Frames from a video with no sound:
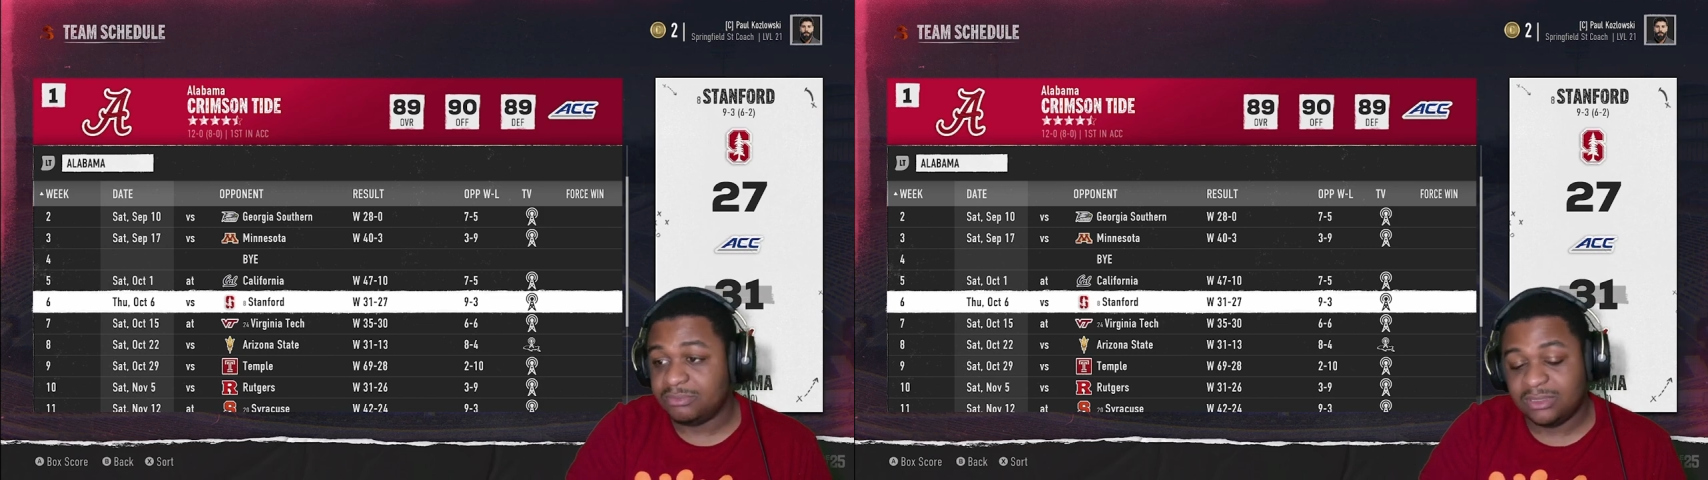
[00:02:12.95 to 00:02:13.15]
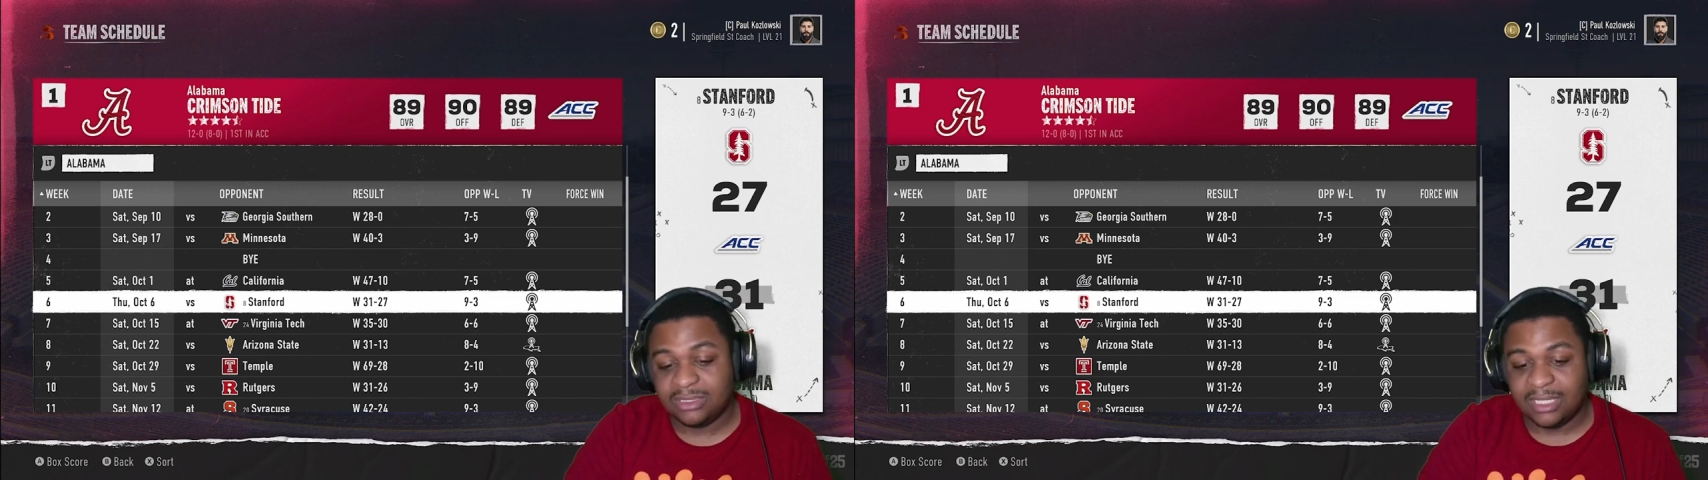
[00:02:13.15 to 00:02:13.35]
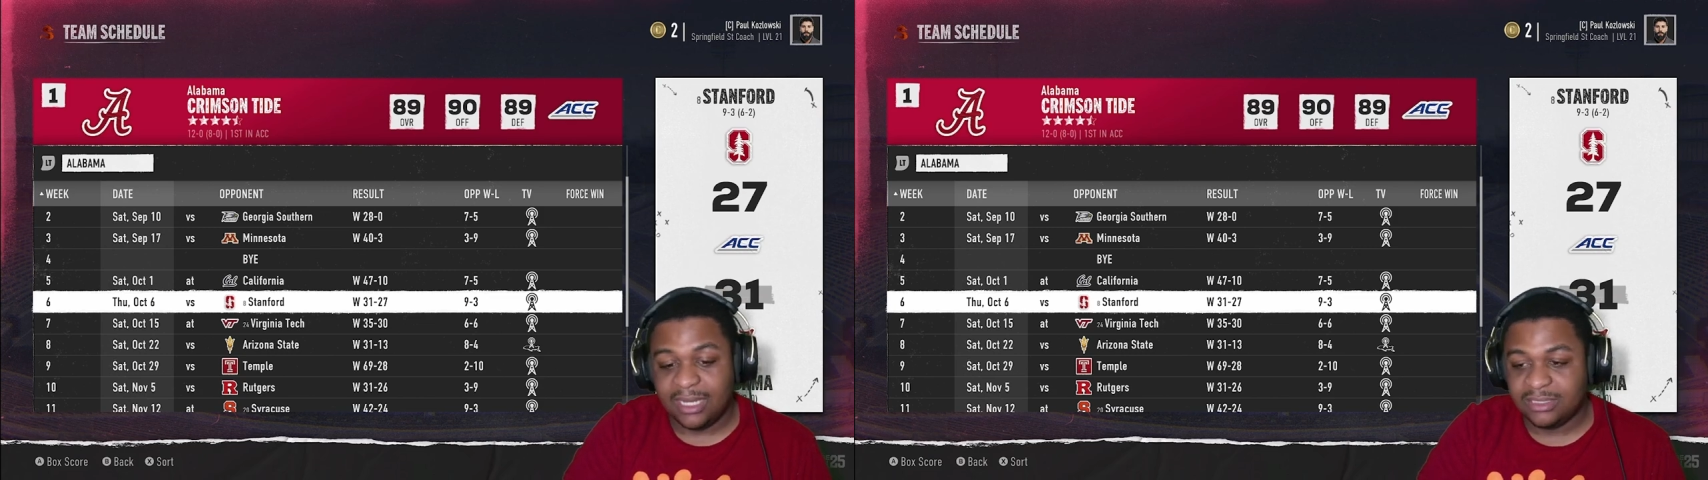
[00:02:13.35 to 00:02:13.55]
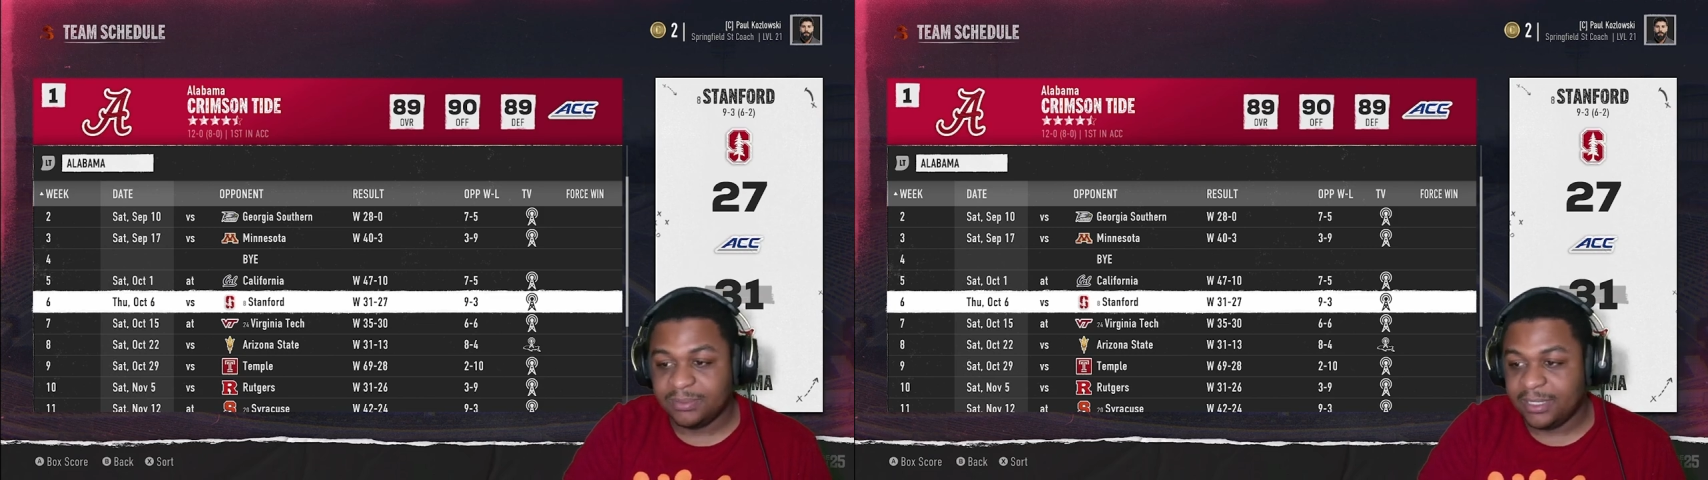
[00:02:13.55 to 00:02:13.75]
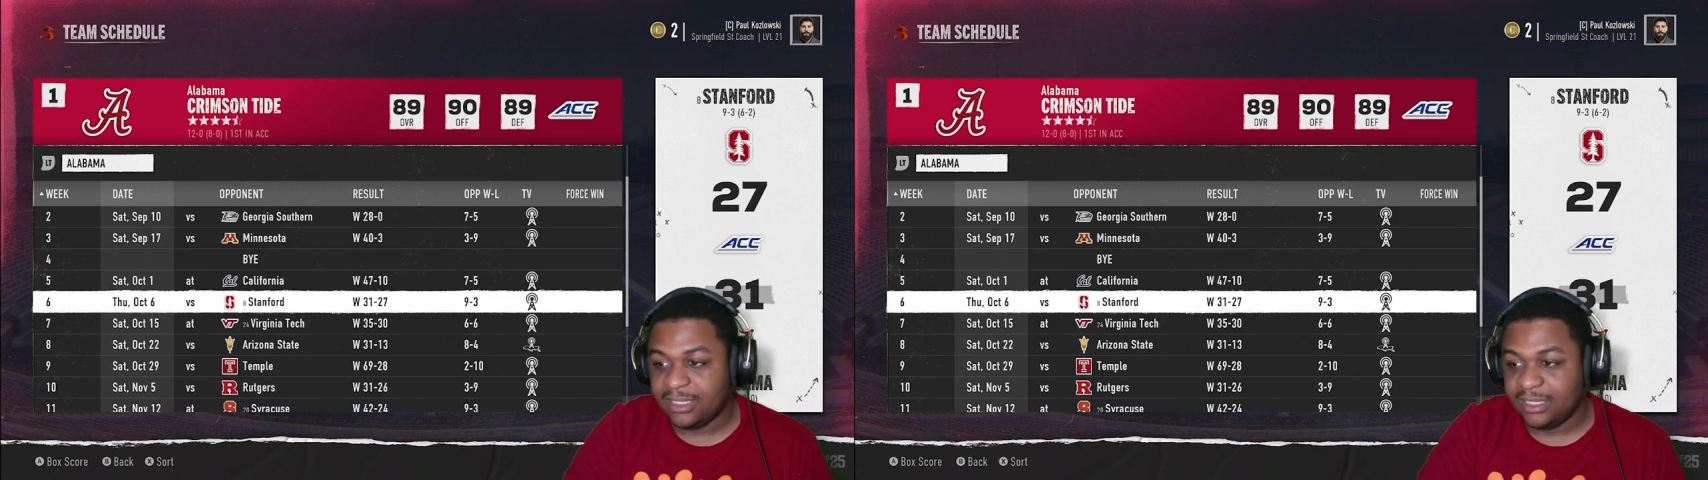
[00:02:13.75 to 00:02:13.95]
Slides
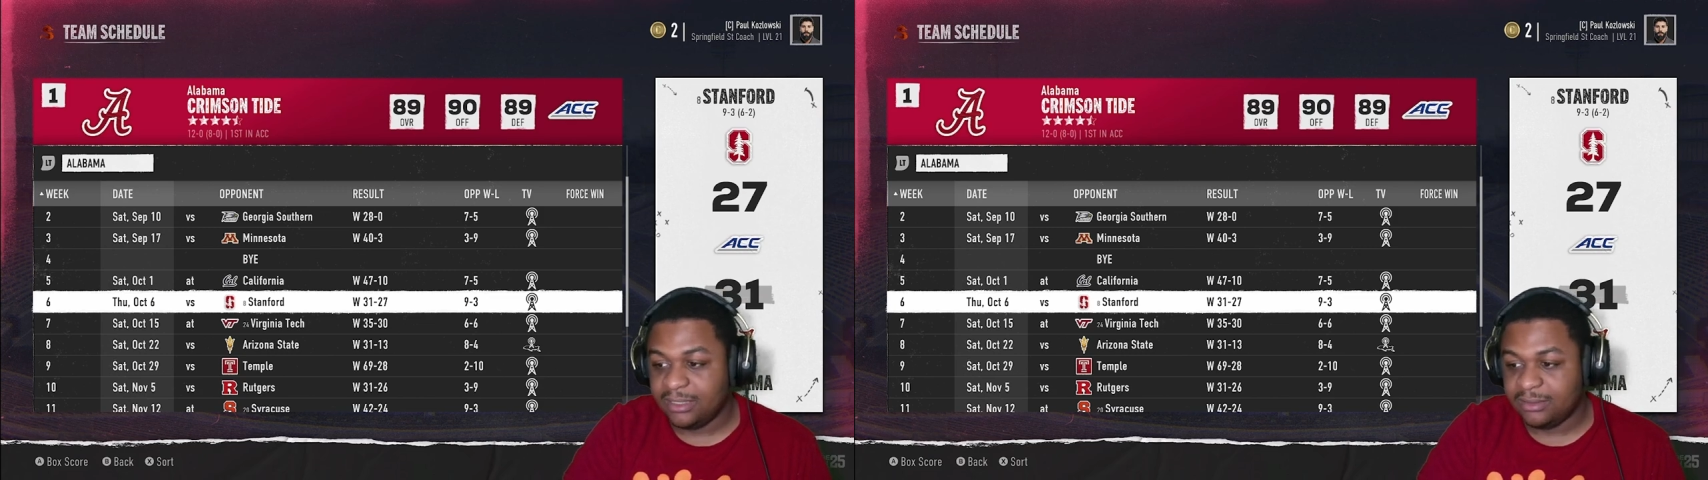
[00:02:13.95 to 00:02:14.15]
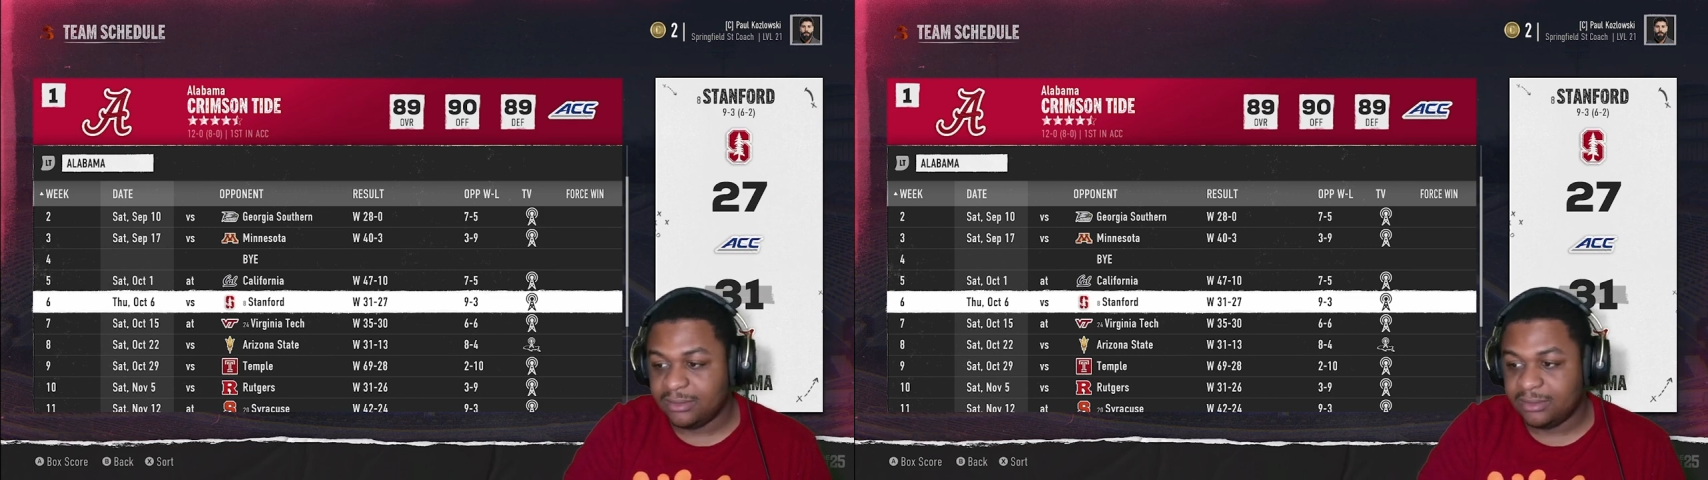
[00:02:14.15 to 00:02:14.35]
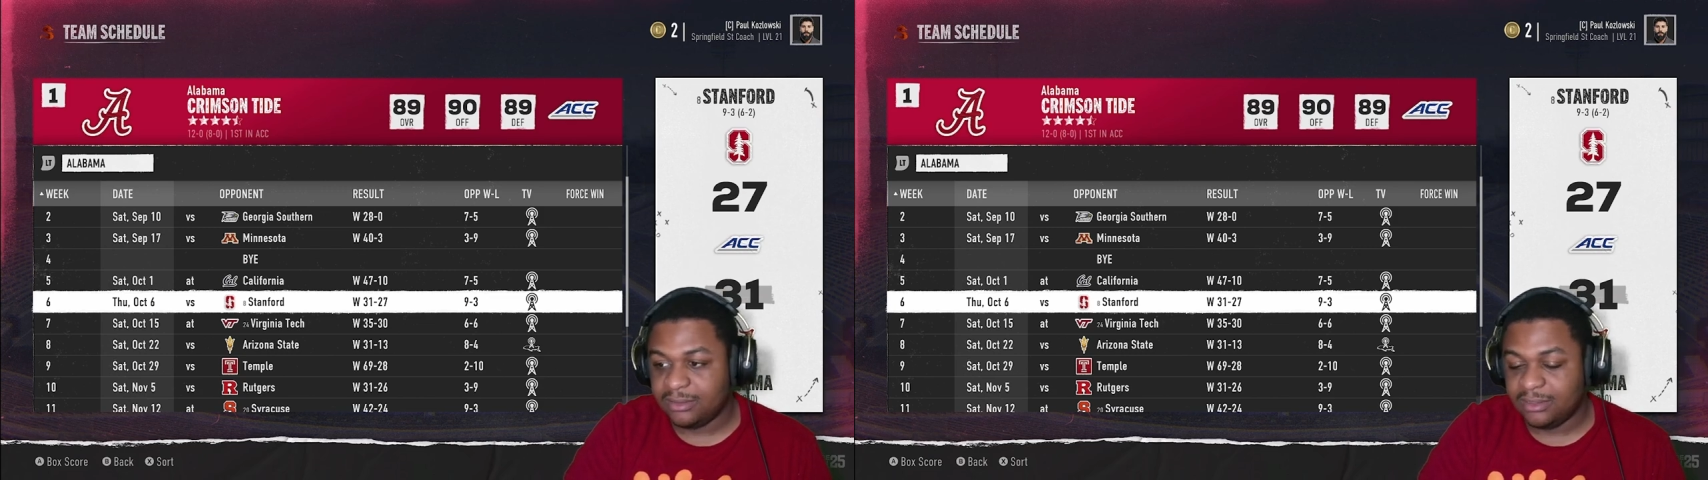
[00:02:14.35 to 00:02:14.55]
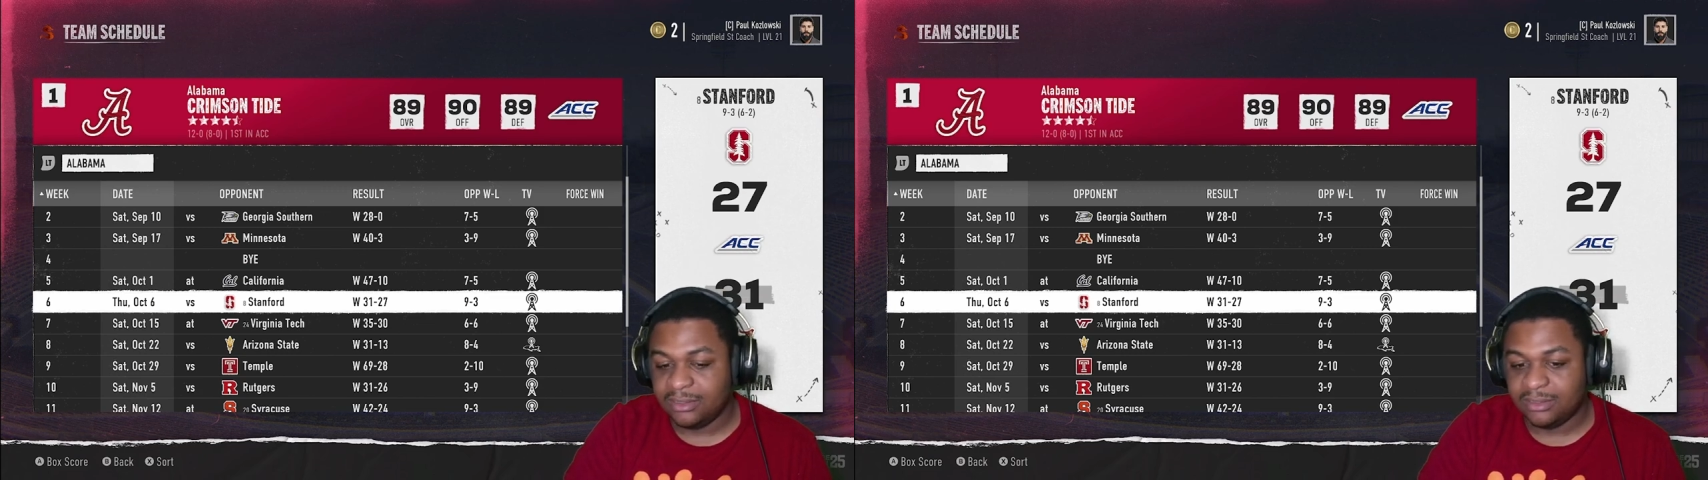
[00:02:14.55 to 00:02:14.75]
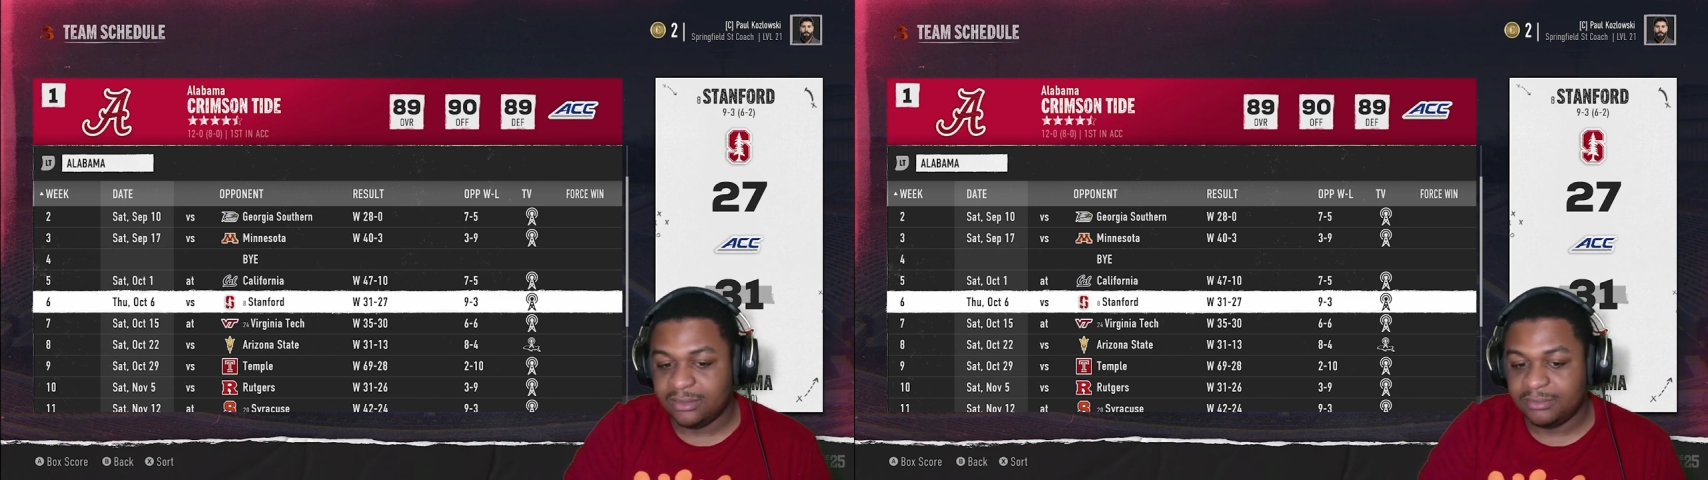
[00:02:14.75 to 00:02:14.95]
by
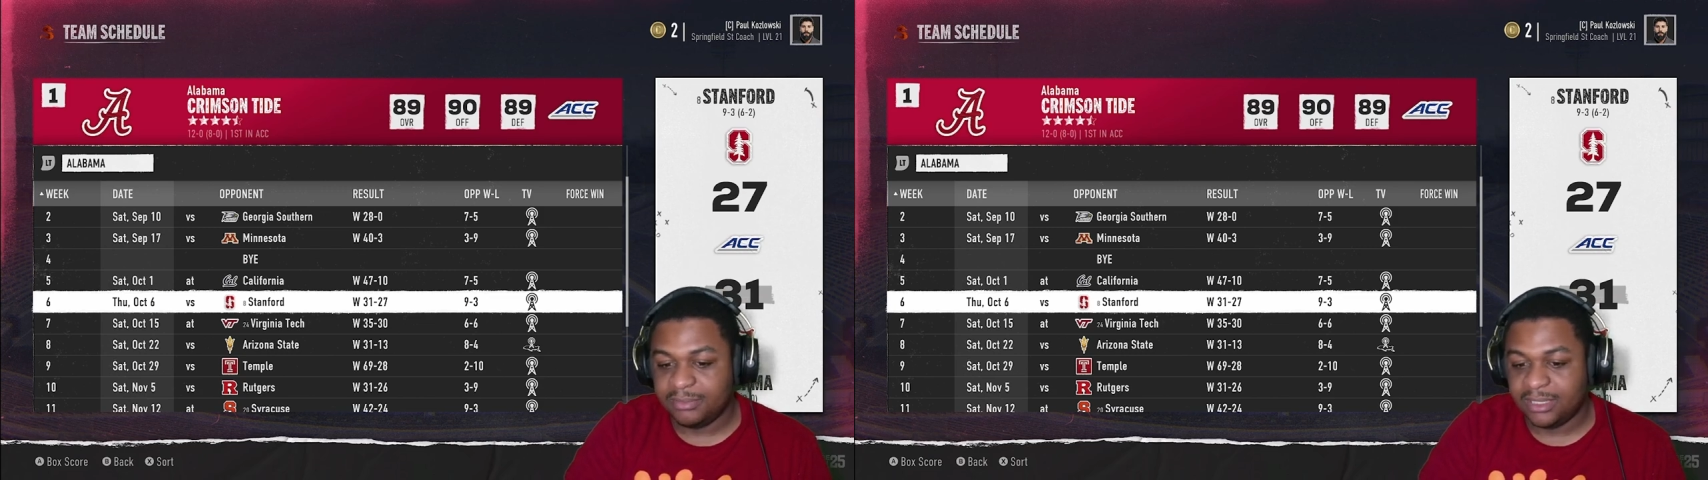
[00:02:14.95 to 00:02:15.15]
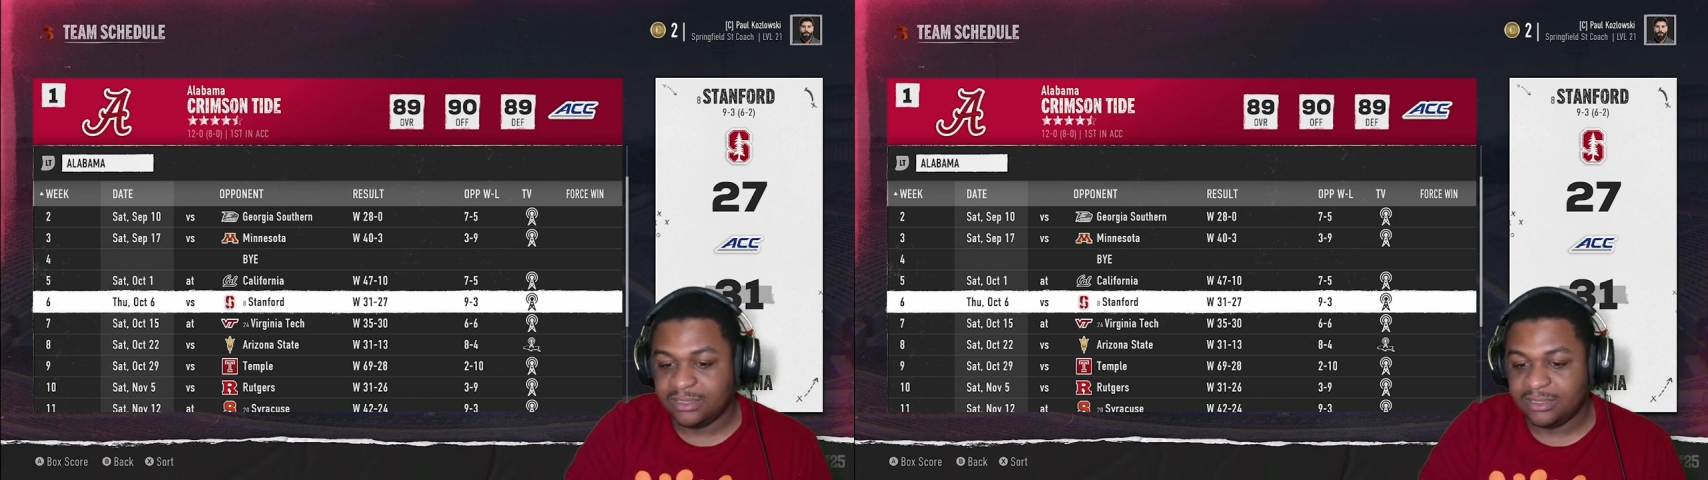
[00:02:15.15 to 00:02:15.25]
by